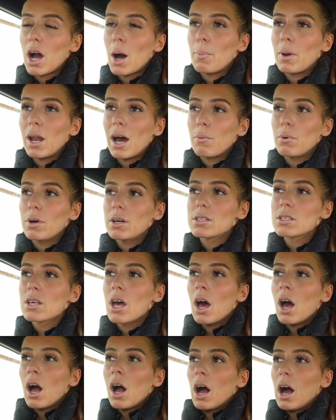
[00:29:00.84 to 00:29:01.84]
couple hours.
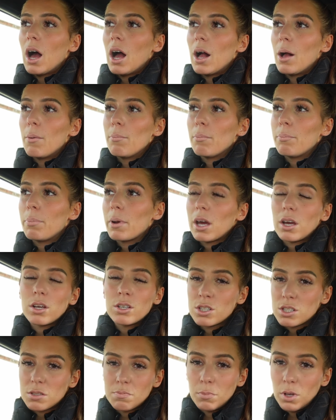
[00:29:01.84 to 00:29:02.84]
But I
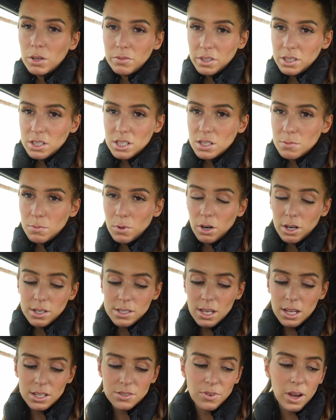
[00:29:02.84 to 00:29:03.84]
can just move it to tomorrow, so
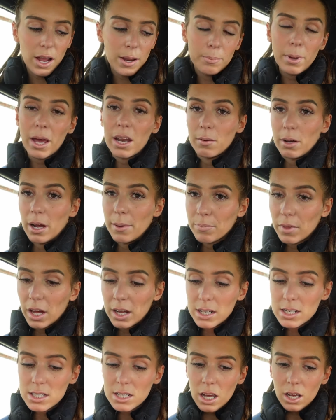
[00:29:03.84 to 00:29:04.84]
that's fine. But anyway, I
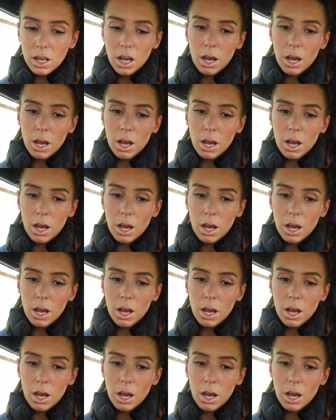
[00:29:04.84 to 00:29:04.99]
need to get